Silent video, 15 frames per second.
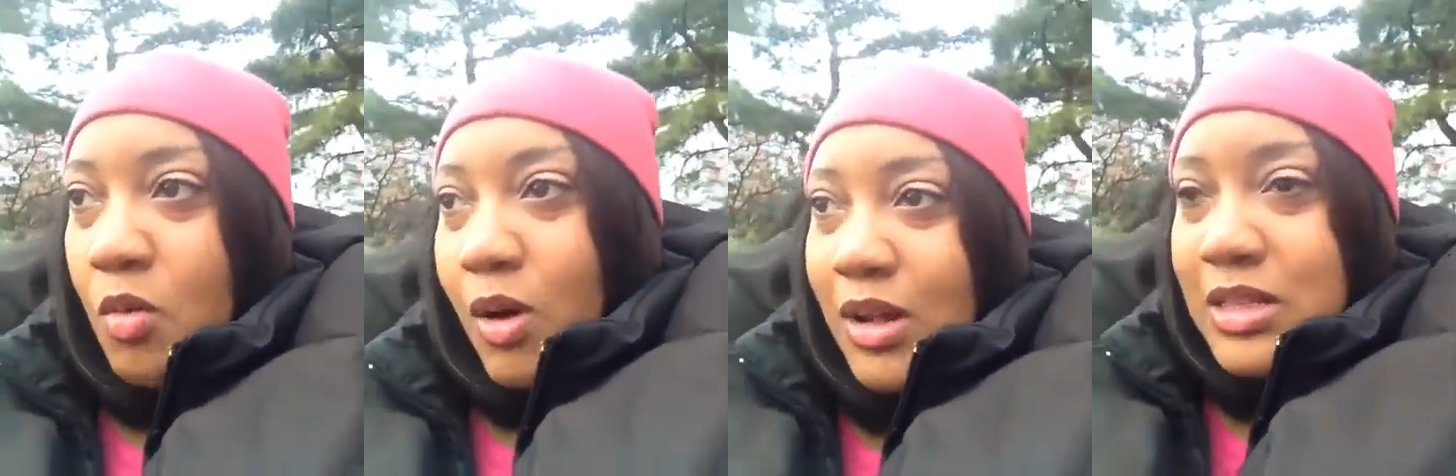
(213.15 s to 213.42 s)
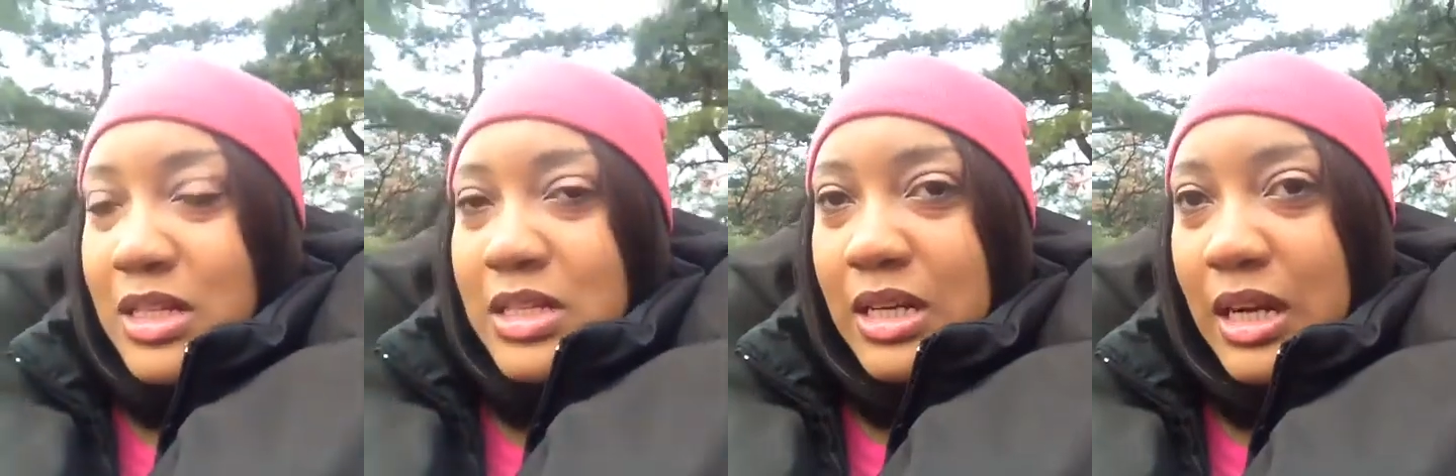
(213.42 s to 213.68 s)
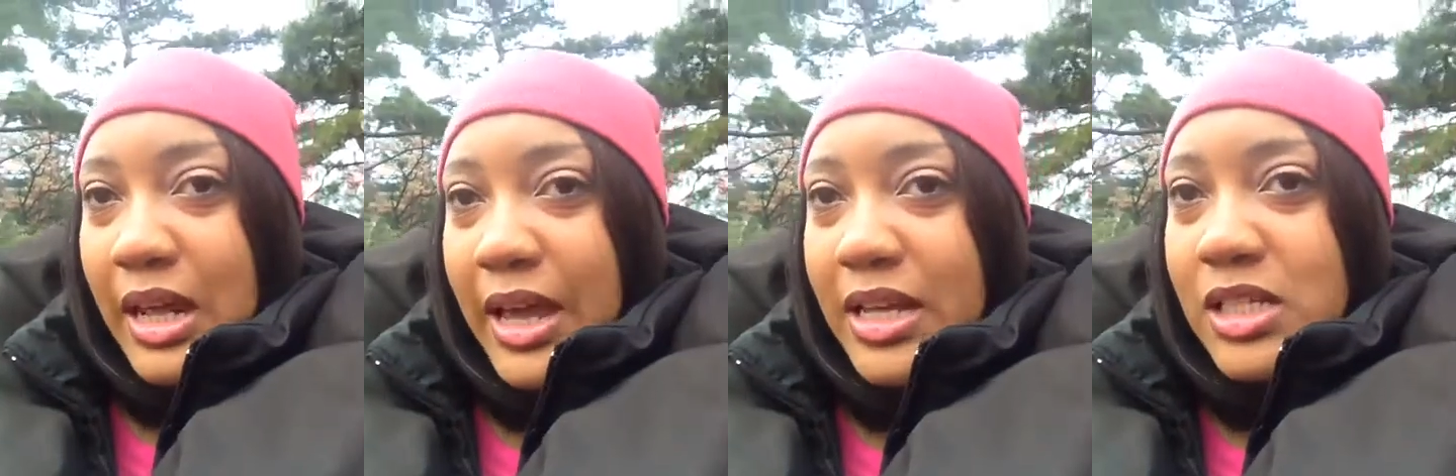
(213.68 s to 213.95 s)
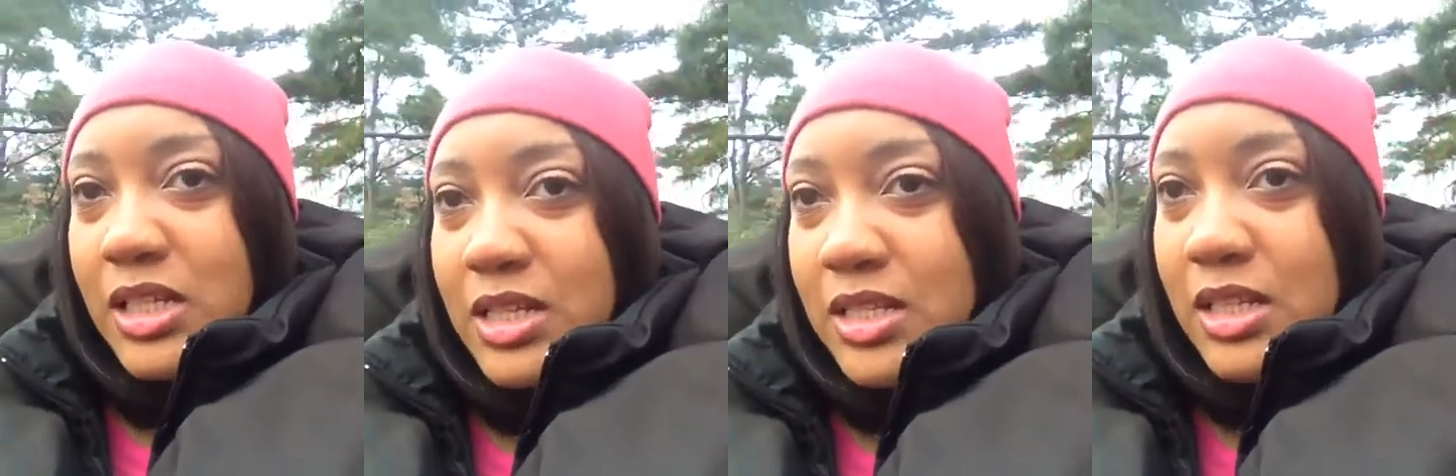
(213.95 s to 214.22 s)
Walked into
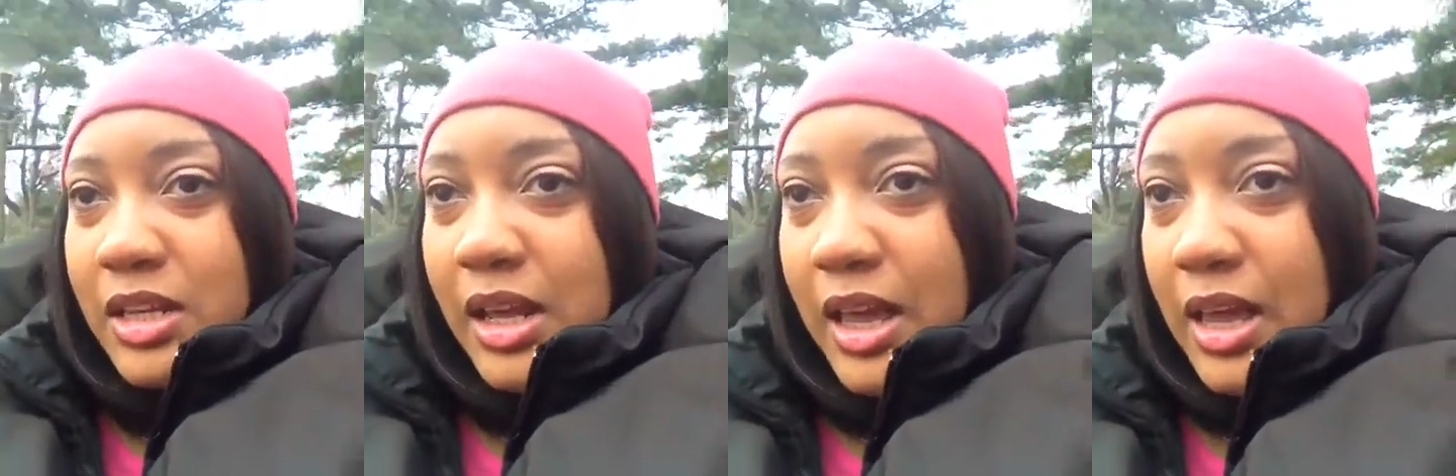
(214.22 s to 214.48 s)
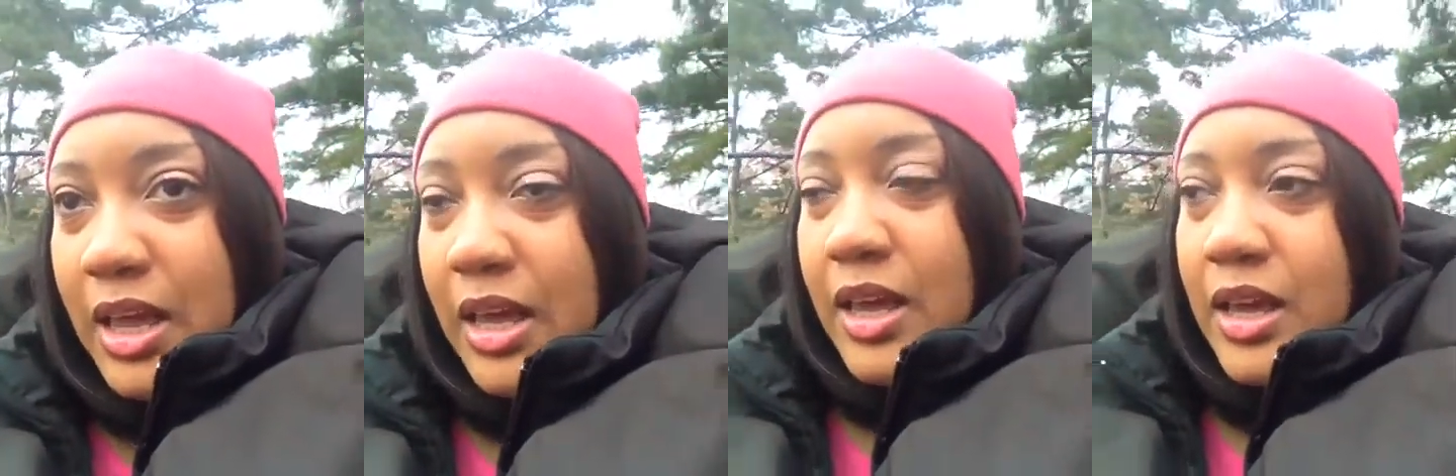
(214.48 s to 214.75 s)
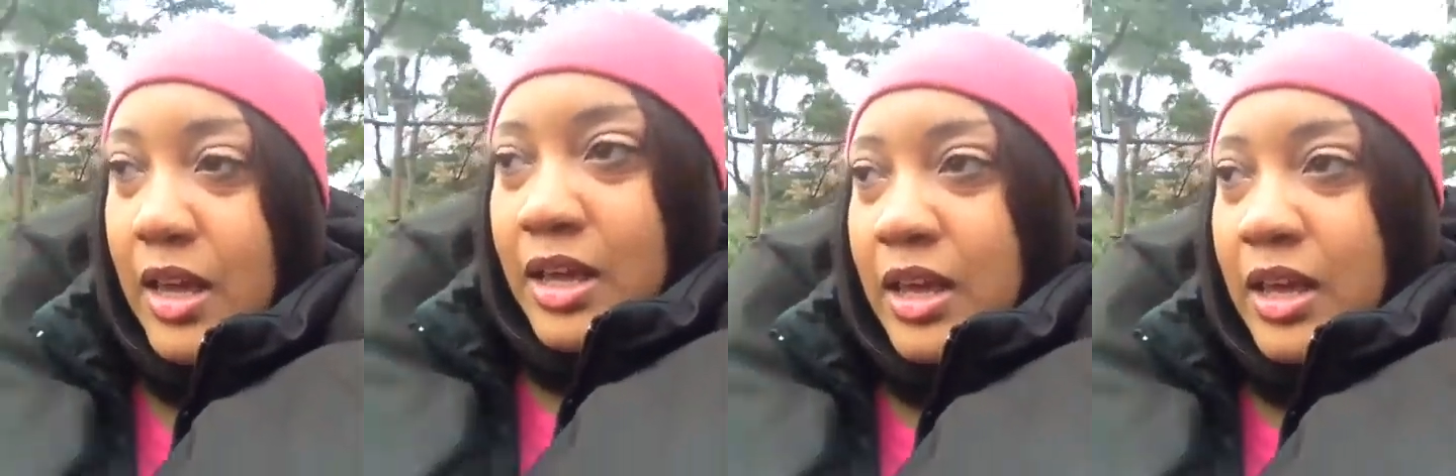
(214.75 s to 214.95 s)
class yesterday,